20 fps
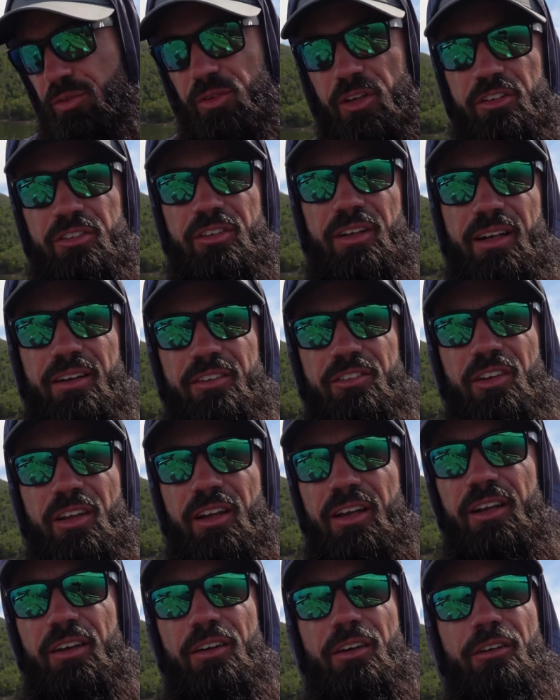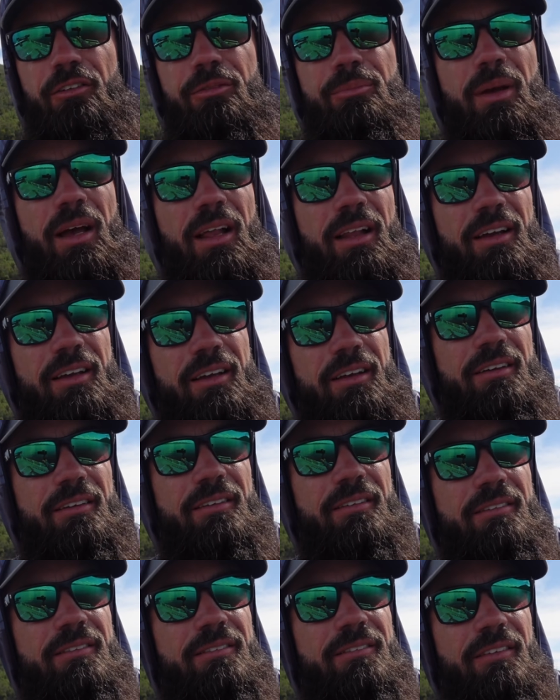fish that are sitting off
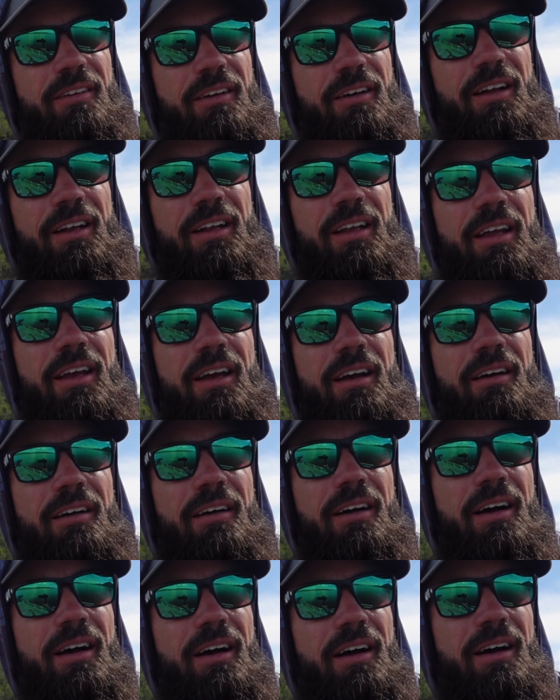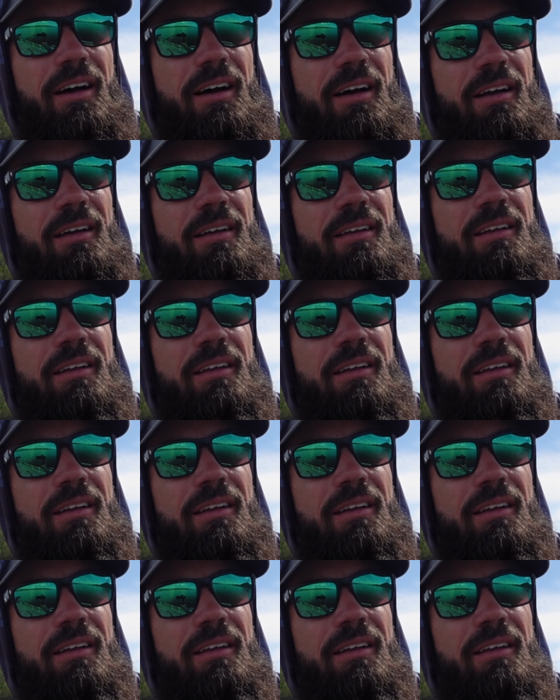Pelican right now are